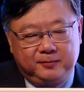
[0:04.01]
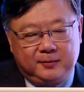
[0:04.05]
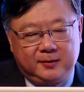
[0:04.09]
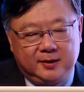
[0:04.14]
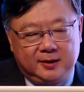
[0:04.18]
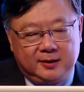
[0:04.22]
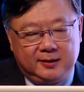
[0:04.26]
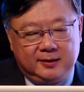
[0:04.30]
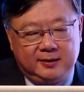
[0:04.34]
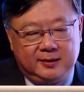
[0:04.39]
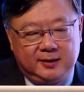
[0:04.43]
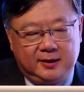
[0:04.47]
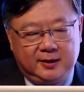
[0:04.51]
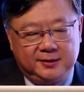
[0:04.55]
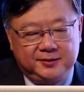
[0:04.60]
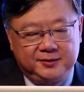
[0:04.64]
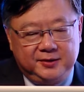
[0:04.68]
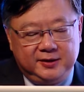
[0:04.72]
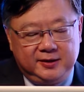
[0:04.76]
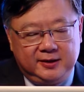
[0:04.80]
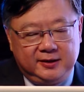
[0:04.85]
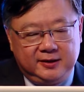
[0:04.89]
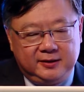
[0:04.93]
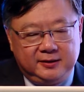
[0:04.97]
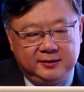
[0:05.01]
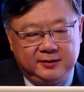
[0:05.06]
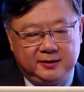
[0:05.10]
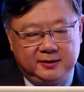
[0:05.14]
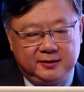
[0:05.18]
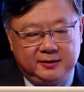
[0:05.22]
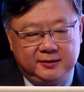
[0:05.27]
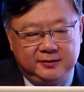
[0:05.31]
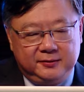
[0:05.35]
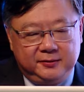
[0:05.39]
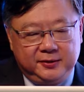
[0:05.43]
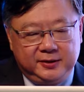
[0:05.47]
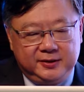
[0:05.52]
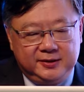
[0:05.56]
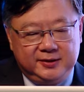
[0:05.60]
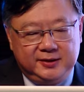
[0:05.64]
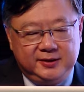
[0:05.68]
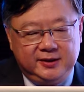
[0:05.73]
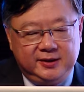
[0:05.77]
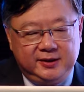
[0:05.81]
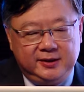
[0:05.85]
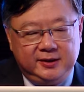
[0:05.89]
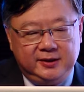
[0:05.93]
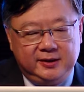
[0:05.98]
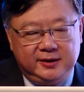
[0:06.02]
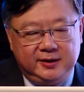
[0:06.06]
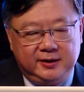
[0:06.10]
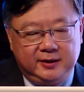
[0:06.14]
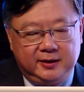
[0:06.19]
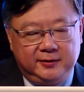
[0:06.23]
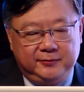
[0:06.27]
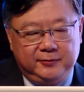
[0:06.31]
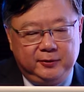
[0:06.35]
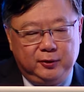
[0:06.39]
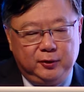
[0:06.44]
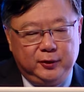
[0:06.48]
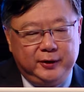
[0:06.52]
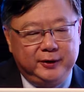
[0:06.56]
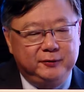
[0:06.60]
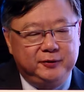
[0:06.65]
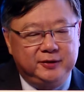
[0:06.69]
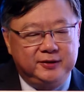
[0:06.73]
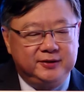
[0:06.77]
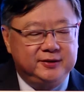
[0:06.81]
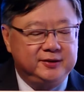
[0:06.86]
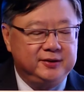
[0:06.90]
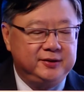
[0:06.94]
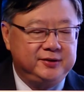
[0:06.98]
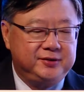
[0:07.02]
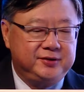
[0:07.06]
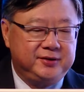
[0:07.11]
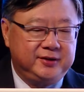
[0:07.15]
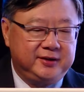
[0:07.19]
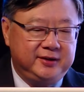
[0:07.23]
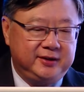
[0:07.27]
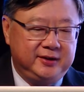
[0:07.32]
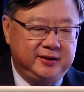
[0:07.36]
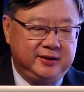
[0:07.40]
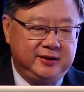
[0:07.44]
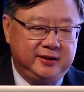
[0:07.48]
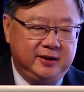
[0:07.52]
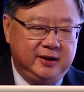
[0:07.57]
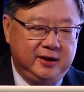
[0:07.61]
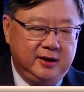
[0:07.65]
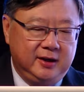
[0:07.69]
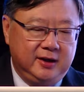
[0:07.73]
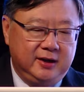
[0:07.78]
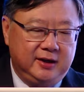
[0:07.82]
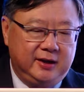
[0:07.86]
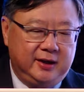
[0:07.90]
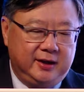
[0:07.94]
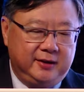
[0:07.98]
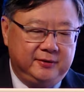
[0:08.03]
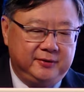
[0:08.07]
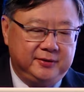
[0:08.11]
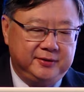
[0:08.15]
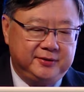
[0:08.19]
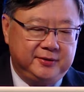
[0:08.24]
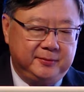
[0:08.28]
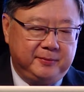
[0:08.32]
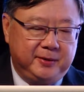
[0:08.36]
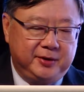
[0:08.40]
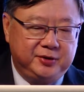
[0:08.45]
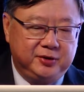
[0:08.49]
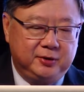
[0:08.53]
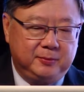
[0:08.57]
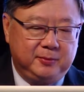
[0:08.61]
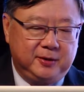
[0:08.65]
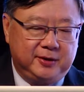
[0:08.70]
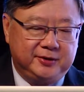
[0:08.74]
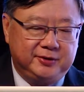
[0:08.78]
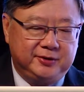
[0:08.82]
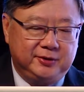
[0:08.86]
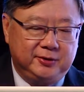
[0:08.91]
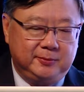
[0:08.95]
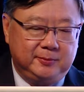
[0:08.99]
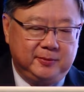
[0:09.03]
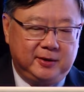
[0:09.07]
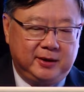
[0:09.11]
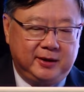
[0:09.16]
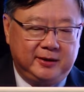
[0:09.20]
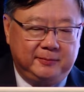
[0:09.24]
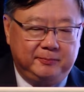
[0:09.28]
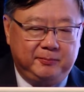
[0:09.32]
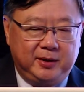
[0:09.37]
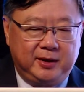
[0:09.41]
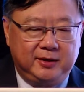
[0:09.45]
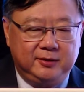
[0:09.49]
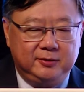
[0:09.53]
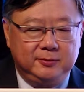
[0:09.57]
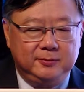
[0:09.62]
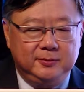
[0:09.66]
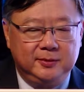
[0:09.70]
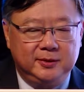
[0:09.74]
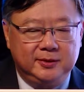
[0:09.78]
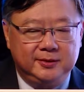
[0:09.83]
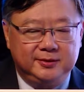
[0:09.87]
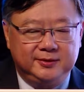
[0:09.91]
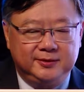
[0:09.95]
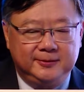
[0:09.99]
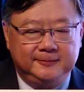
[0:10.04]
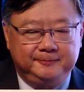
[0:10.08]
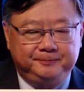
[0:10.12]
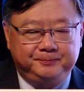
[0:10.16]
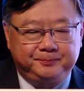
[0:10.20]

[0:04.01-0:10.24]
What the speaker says: that actually we see following research in areas of medulloblastoma in ependymomas.